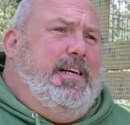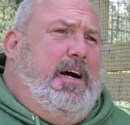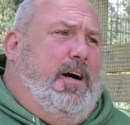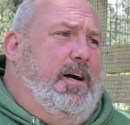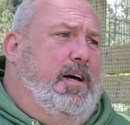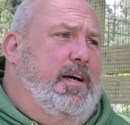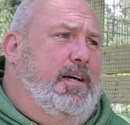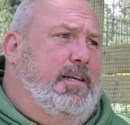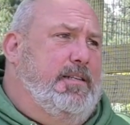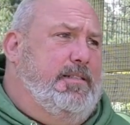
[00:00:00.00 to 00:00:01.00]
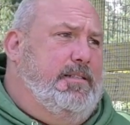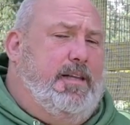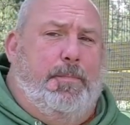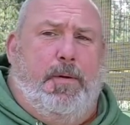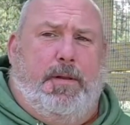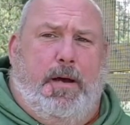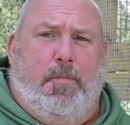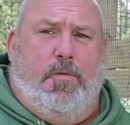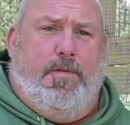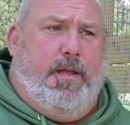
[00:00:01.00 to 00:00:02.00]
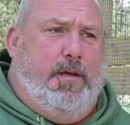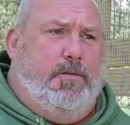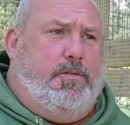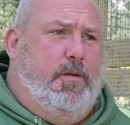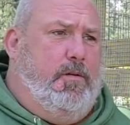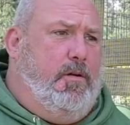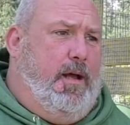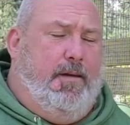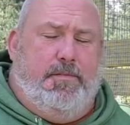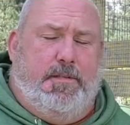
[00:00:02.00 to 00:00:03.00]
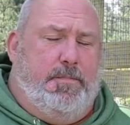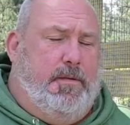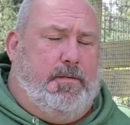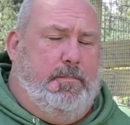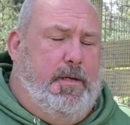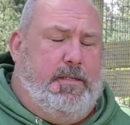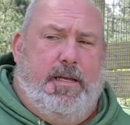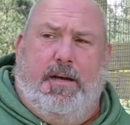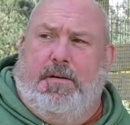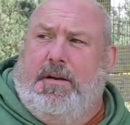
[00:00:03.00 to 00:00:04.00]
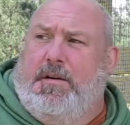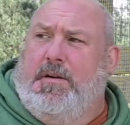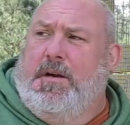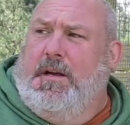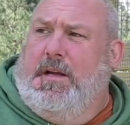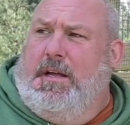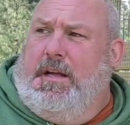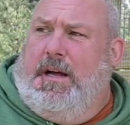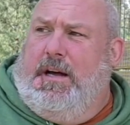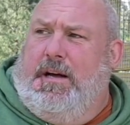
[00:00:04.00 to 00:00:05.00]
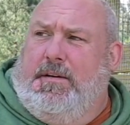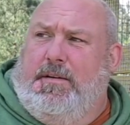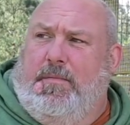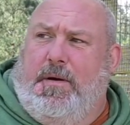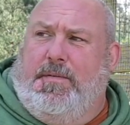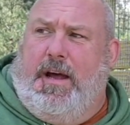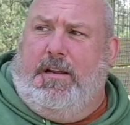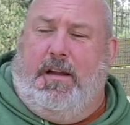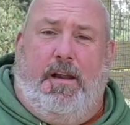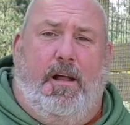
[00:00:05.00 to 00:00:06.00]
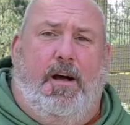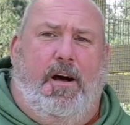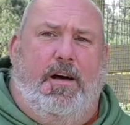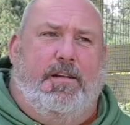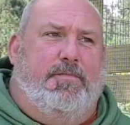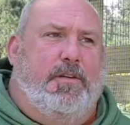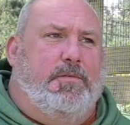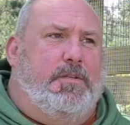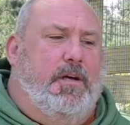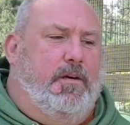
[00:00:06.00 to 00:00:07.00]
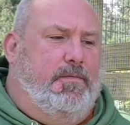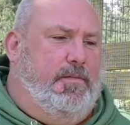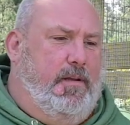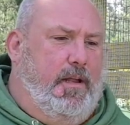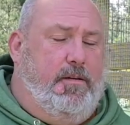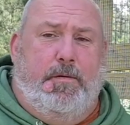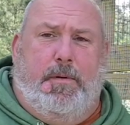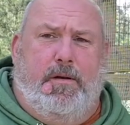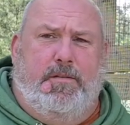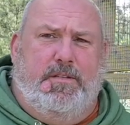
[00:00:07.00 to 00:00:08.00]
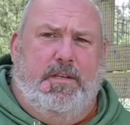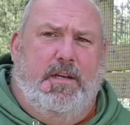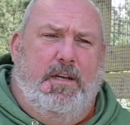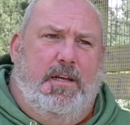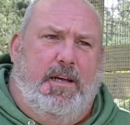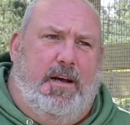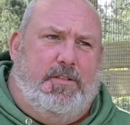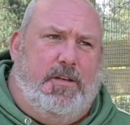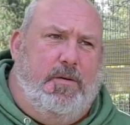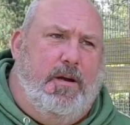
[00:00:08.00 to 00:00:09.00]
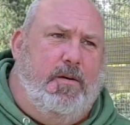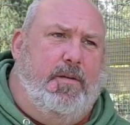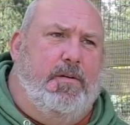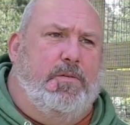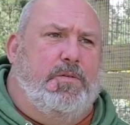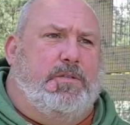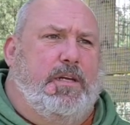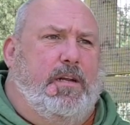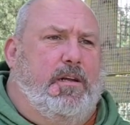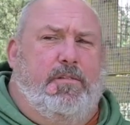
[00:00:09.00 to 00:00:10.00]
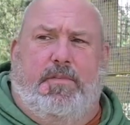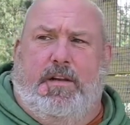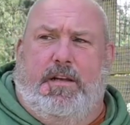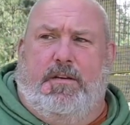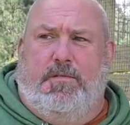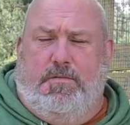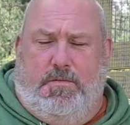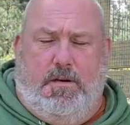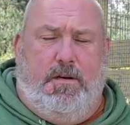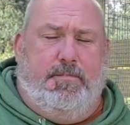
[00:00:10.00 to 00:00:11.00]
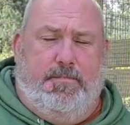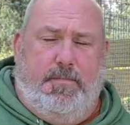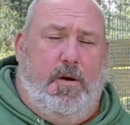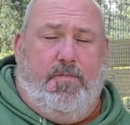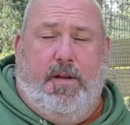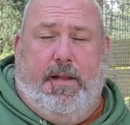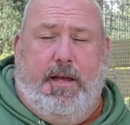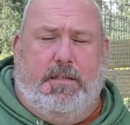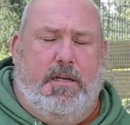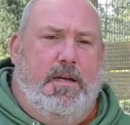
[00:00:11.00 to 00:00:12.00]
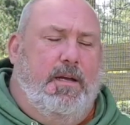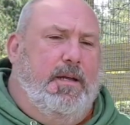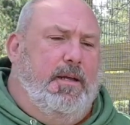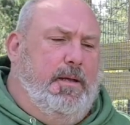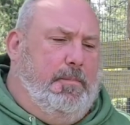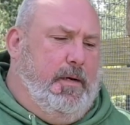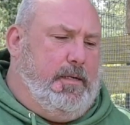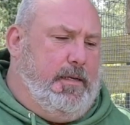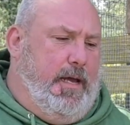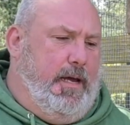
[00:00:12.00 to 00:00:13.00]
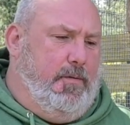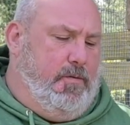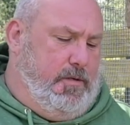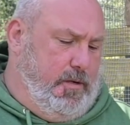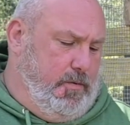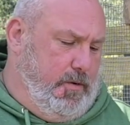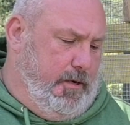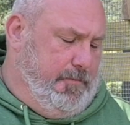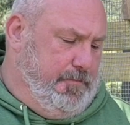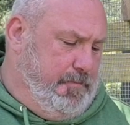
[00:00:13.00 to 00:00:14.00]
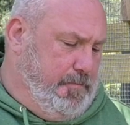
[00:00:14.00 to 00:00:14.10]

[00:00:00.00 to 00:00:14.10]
not putting out more videos sooner. I've just been so busy out here. We've gotten a lot of new stuff, a lot of new birds. I'll show you all those in another video, hopefully next. But today I want to